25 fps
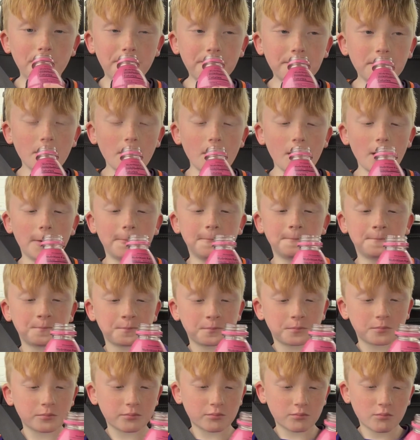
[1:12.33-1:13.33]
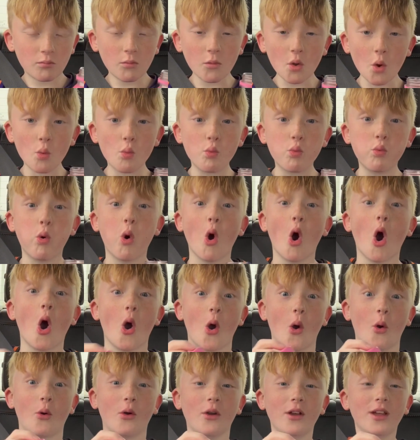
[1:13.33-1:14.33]
yeah, I'm gonna go to Target.
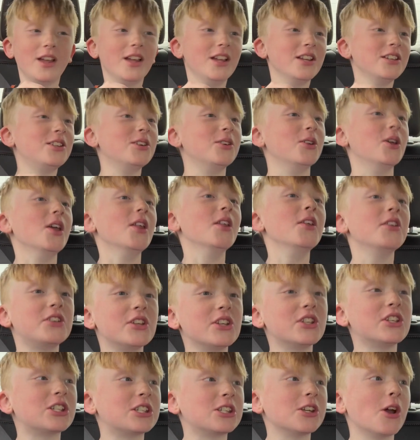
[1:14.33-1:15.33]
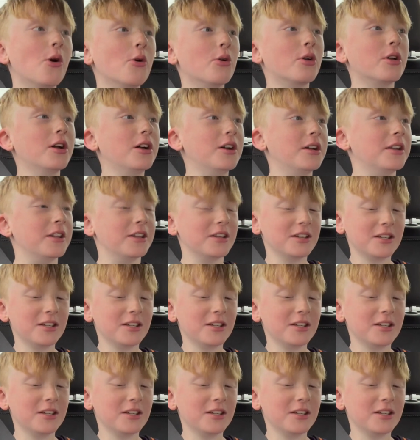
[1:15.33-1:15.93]
Whoa, dude, this is so good.